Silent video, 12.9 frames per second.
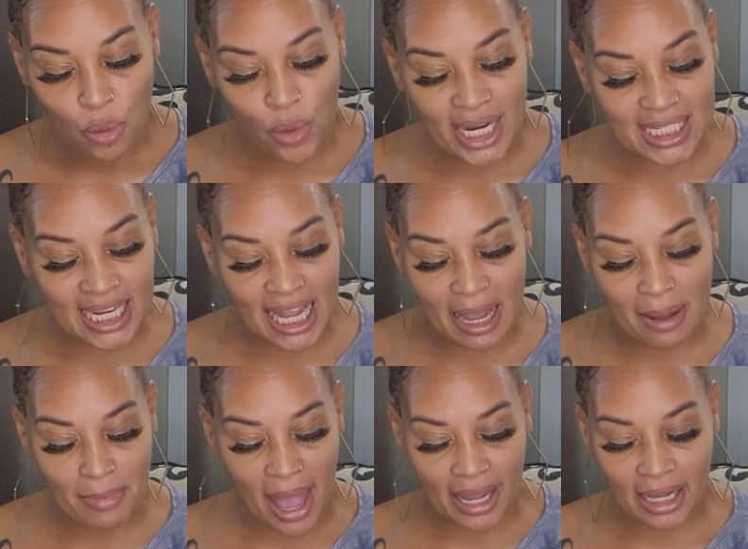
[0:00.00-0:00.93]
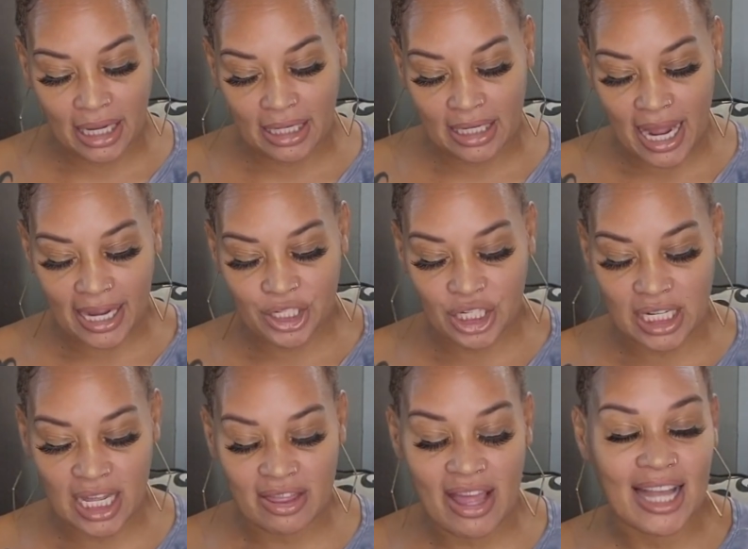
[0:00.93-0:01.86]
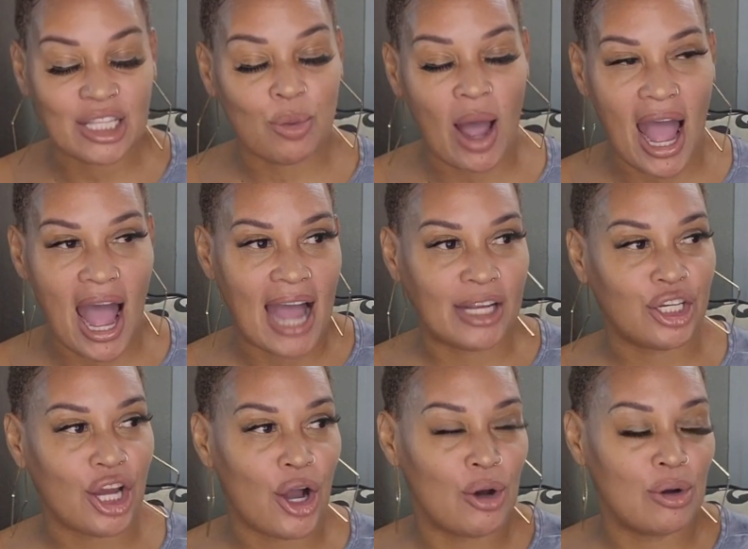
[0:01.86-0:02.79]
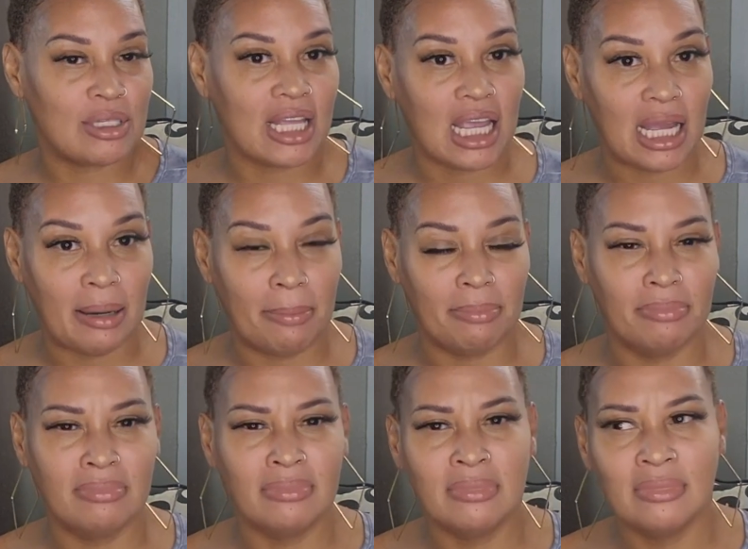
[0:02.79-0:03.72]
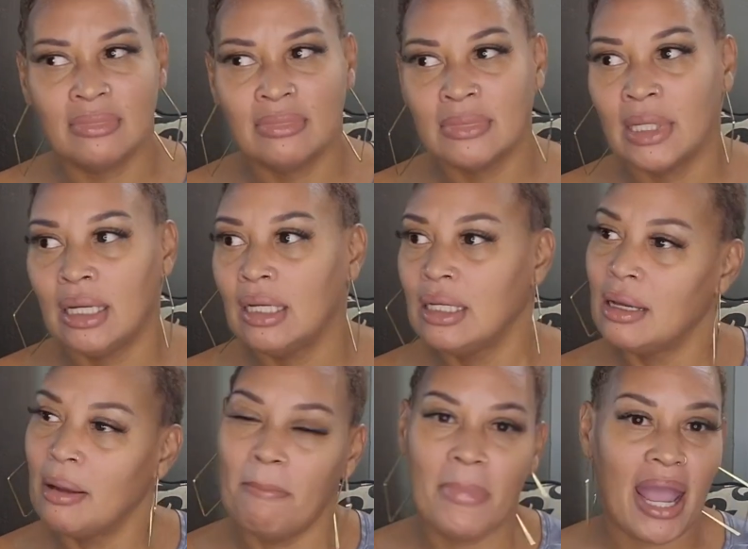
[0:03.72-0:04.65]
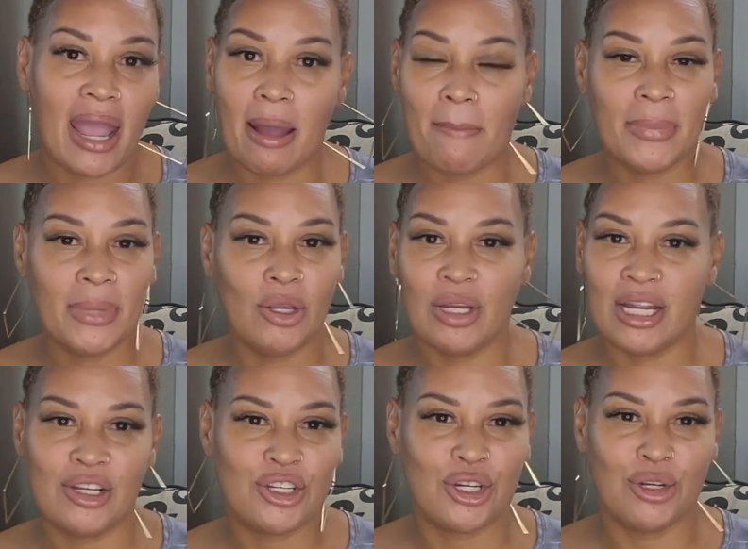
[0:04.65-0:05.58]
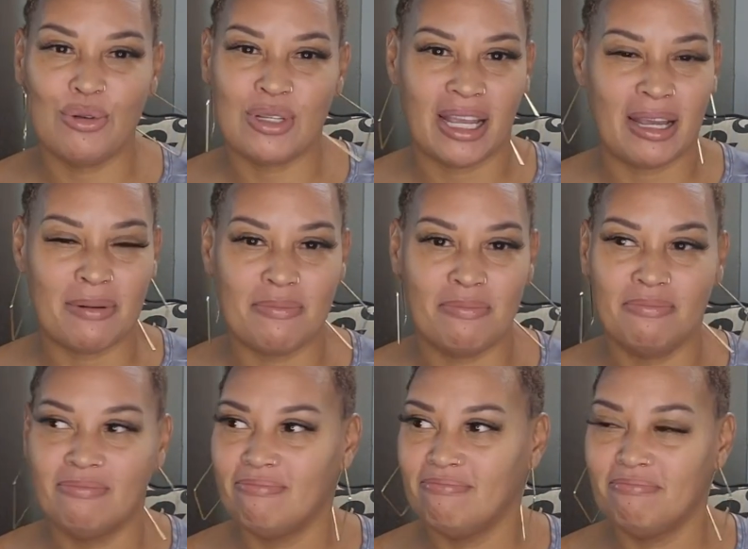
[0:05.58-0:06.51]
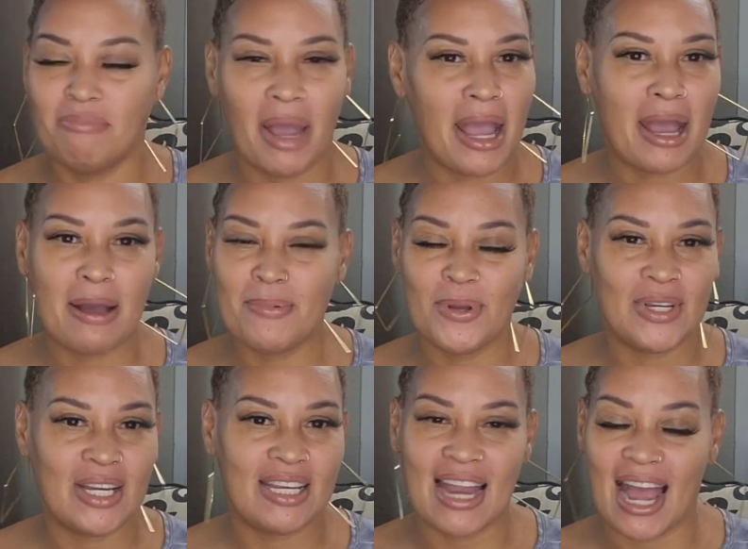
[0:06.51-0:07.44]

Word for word: We did make a connection, and that's why I chose him. Ma'am, you didn't choose him. Ma'am, you did